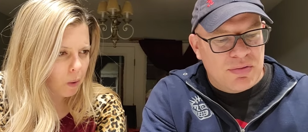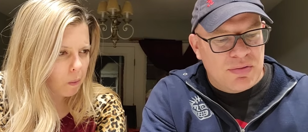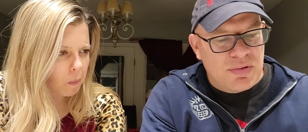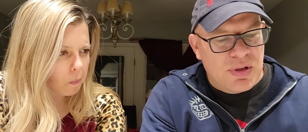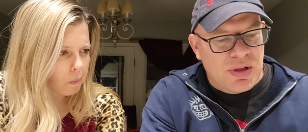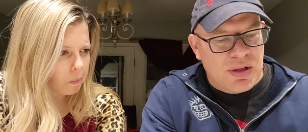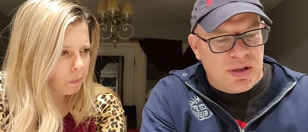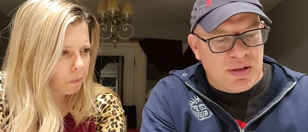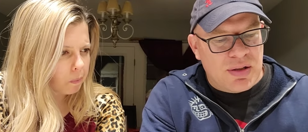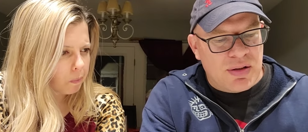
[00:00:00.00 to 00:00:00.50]

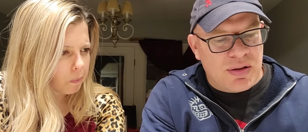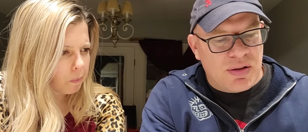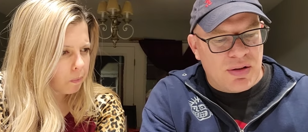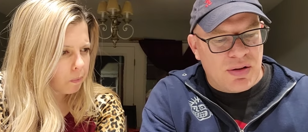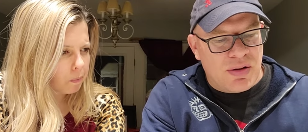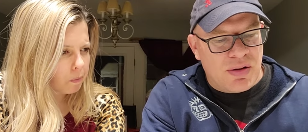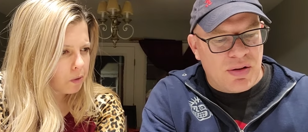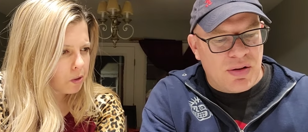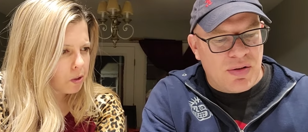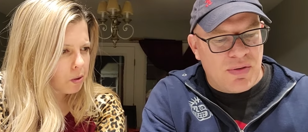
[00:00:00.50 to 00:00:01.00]
Speaker 1: Yeah.
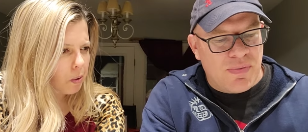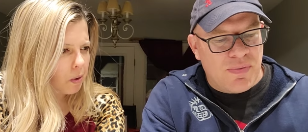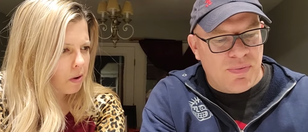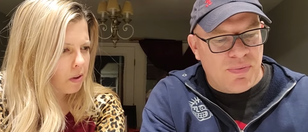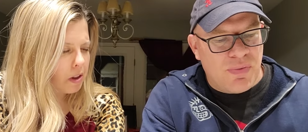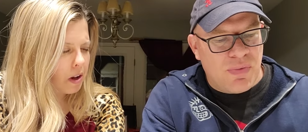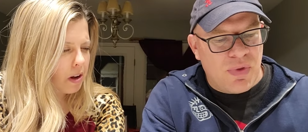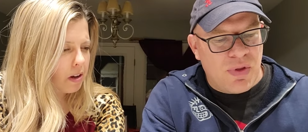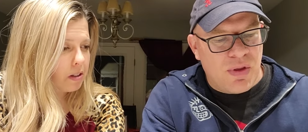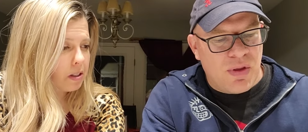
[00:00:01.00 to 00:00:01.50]
So are
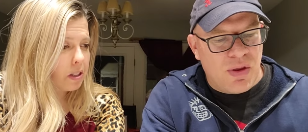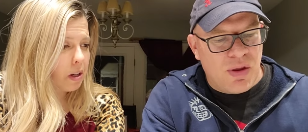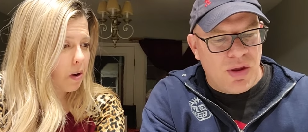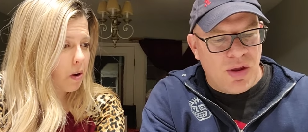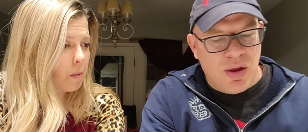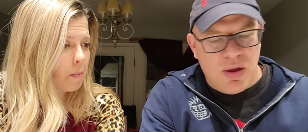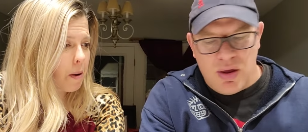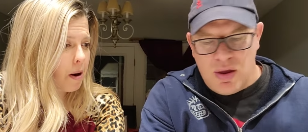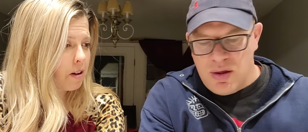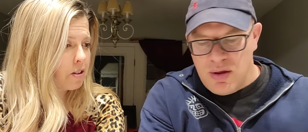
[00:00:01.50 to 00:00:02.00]
they
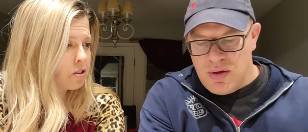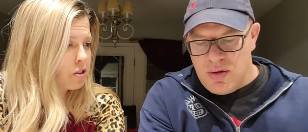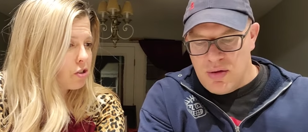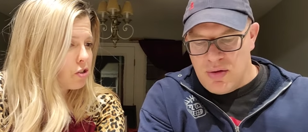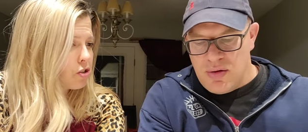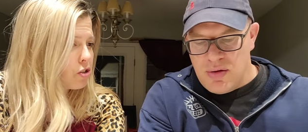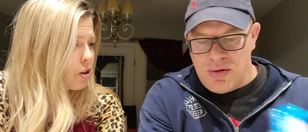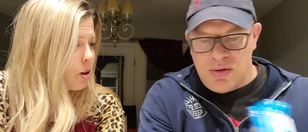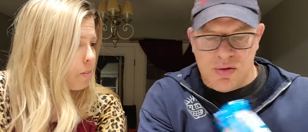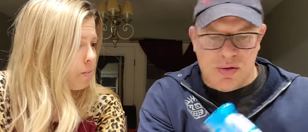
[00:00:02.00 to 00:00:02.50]
Sour Patch
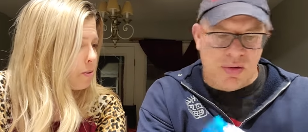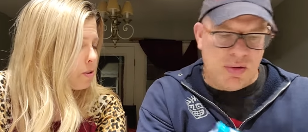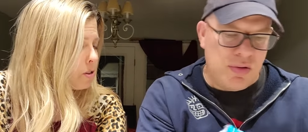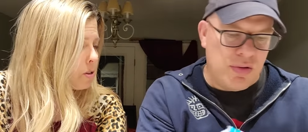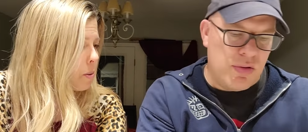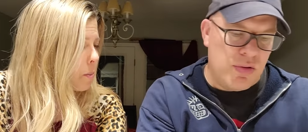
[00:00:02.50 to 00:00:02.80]
chips?